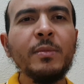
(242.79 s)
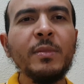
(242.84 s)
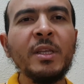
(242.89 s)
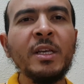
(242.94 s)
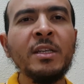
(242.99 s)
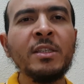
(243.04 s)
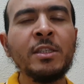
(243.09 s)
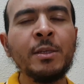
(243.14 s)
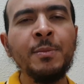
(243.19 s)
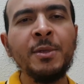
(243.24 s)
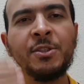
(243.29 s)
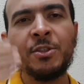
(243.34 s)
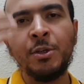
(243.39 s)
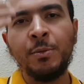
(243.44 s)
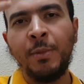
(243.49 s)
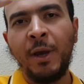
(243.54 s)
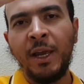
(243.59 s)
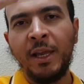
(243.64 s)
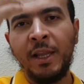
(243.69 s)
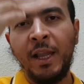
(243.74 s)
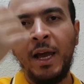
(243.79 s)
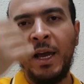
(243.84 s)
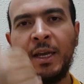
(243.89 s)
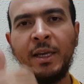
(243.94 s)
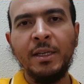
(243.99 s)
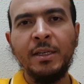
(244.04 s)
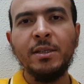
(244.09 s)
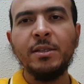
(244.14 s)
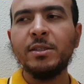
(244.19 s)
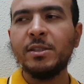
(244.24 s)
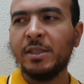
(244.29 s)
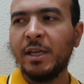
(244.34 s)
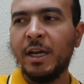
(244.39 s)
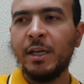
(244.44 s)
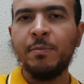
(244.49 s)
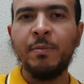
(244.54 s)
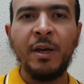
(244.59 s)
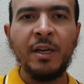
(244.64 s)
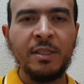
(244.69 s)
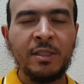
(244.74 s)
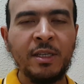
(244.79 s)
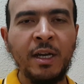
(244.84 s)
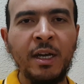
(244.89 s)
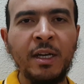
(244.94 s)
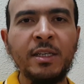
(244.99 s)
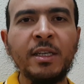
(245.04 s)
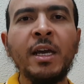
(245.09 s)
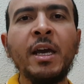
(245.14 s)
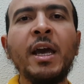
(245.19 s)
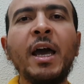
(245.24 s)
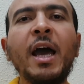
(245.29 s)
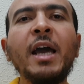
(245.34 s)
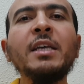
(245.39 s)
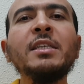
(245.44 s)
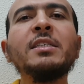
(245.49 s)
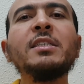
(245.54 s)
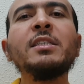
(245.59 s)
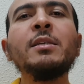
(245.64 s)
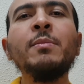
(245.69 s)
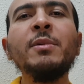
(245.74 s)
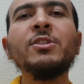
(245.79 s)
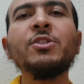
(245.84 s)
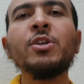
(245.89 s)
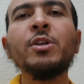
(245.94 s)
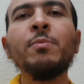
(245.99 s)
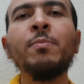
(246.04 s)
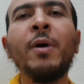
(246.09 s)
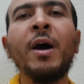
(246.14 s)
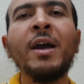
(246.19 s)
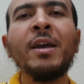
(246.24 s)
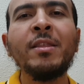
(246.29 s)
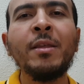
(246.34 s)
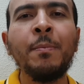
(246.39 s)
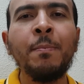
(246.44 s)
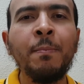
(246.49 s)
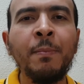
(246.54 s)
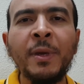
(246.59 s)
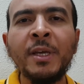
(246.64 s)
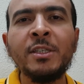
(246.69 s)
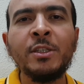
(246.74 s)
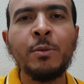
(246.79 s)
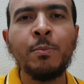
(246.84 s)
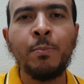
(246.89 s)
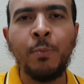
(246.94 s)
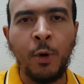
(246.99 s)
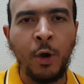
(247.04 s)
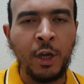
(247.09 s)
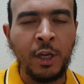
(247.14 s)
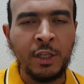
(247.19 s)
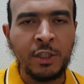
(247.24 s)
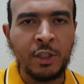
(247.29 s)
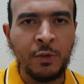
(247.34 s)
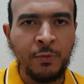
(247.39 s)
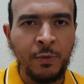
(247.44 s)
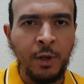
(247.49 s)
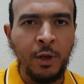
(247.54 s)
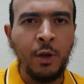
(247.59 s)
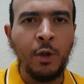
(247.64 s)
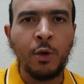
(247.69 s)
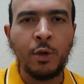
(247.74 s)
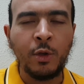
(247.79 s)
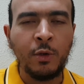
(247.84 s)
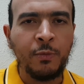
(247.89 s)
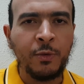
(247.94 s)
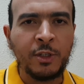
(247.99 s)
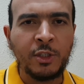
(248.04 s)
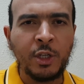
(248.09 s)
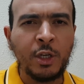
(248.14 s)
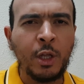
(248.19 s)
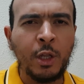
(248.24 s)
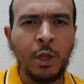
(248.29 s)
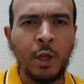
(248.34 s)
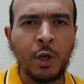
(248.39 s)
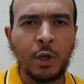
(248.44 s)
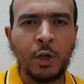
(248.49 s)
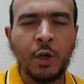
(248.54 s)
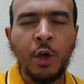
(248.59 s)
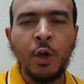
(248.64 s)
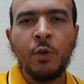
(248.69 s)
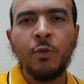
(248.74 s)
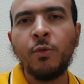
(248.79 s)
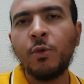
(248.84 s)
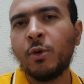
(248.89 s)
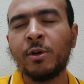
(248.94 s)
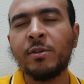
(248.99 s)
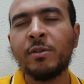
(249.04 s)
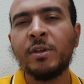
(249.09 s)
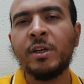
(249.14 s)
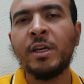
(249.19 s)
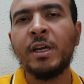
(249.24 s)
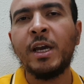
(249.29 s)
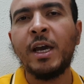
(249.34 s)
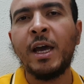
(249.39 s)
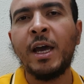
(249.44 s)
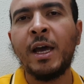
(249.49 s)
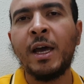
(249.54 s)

Symmetry by line, side by side, and symmetry by the midpoint. If you take a look for the